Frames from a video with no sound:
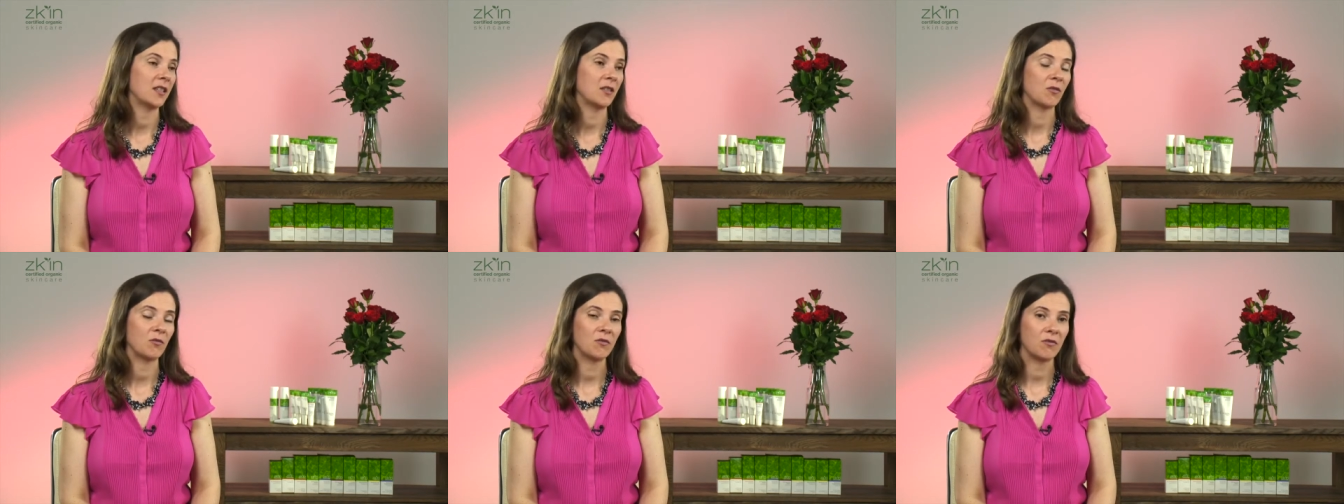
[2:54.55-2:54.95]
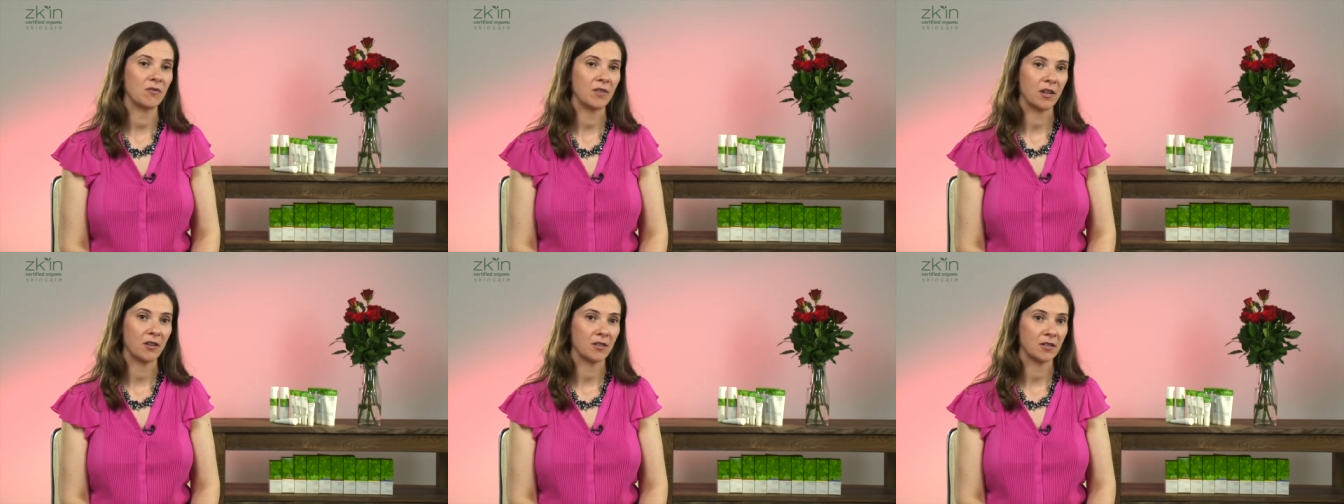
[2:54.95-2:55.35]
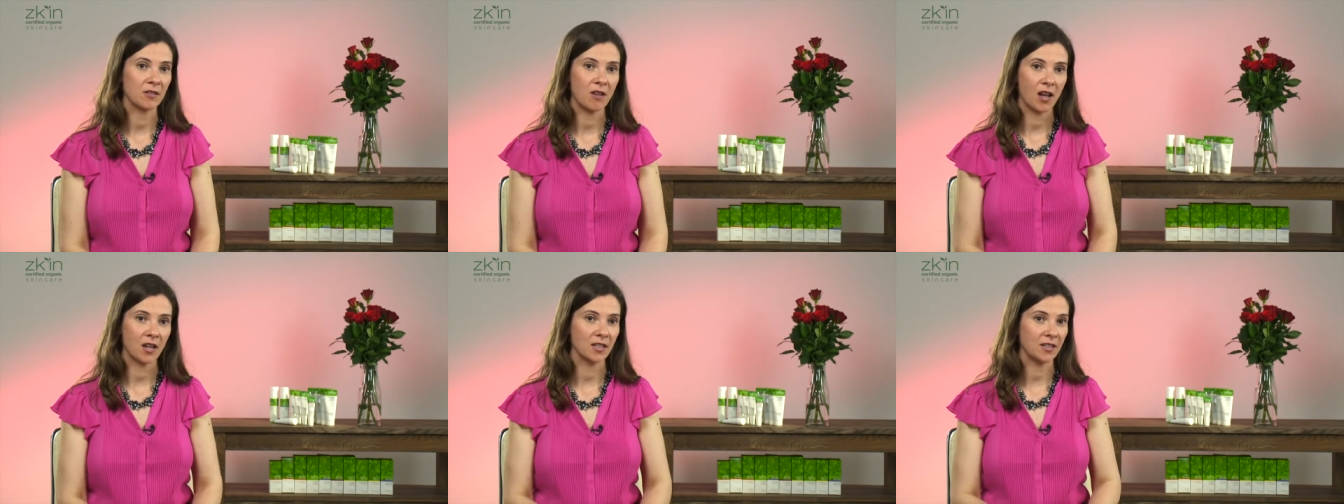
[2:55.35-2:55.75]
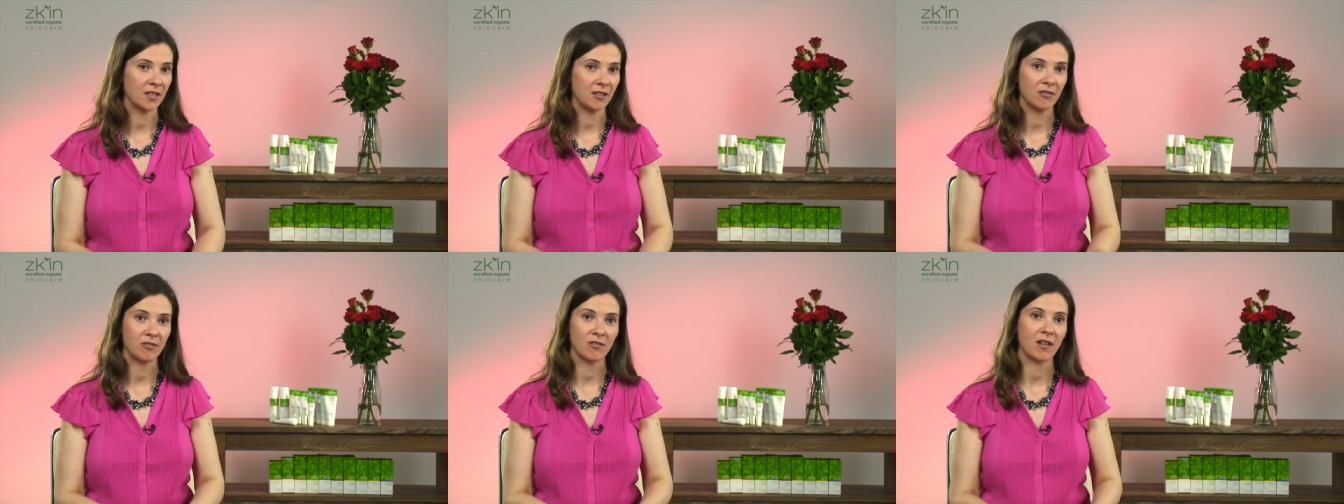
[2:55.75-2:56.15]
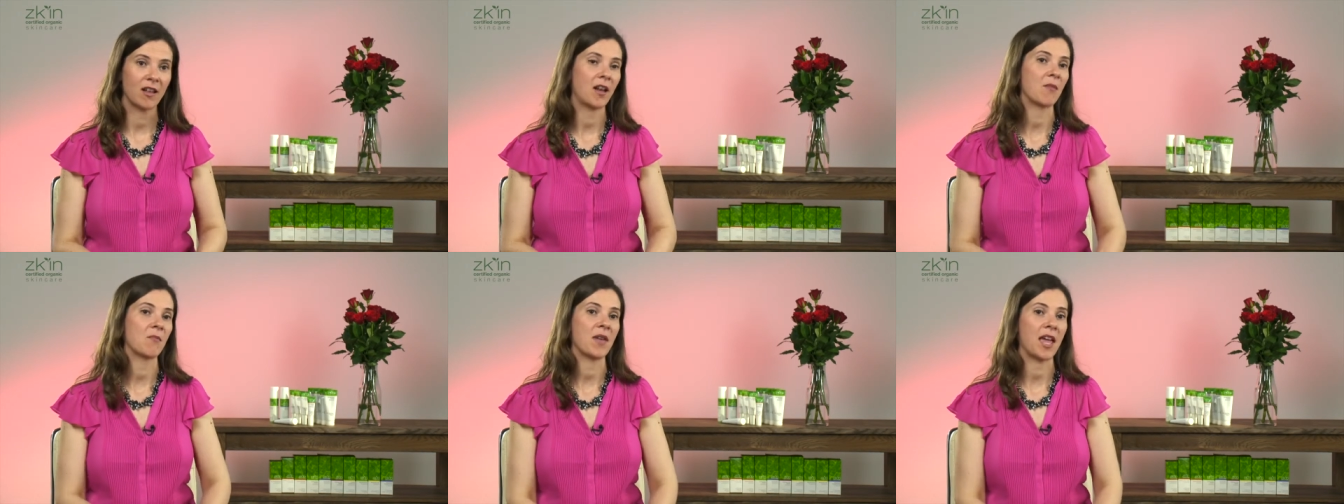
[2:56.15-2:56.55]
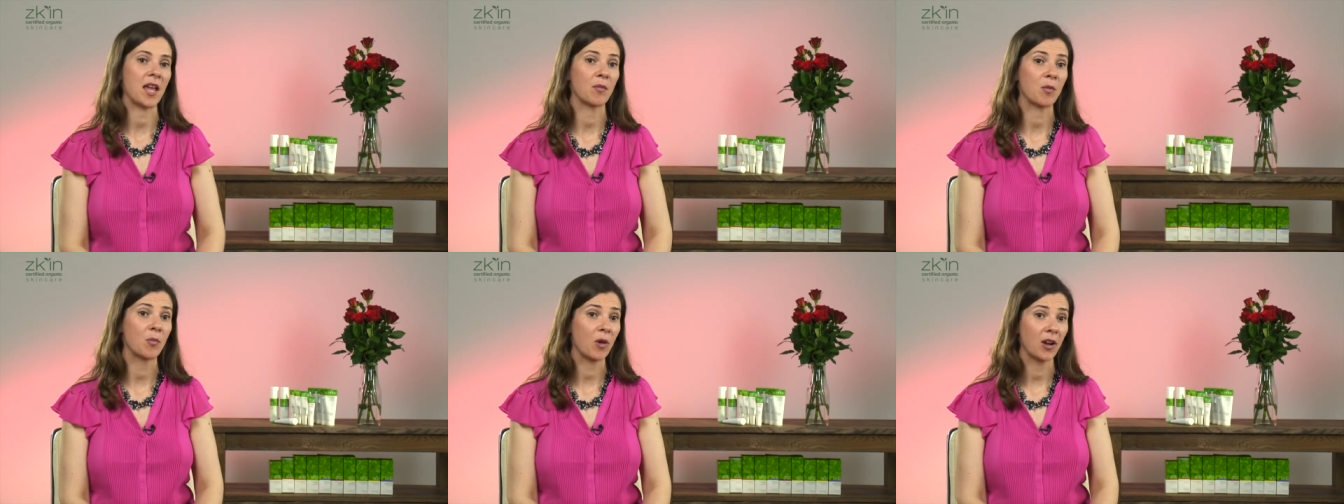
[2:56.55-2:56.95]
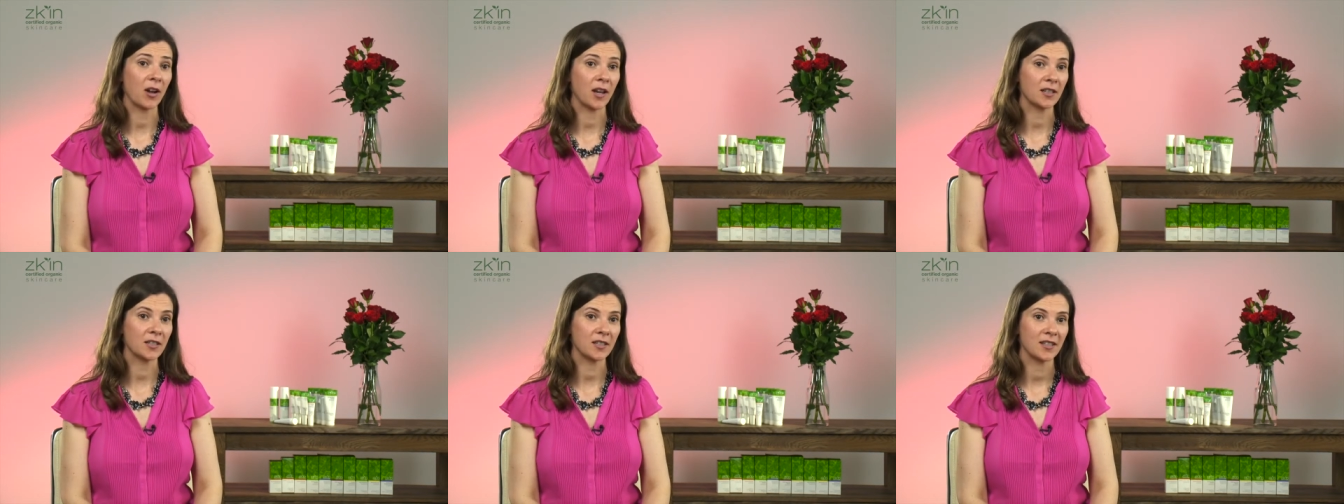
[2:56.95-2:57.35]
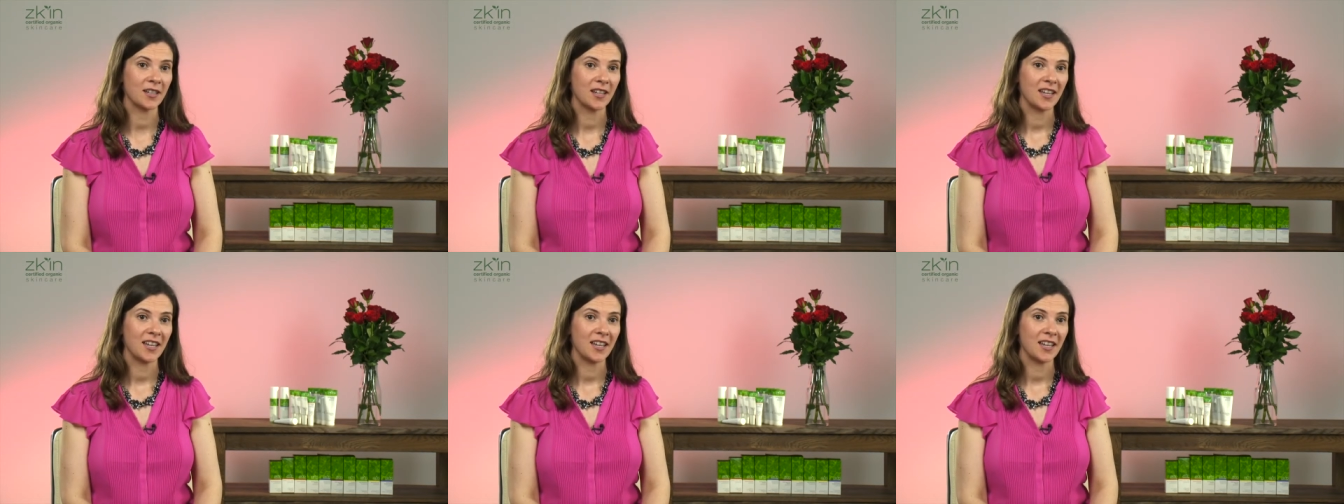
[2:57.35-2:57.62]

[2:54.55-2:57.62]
There is not a single animal product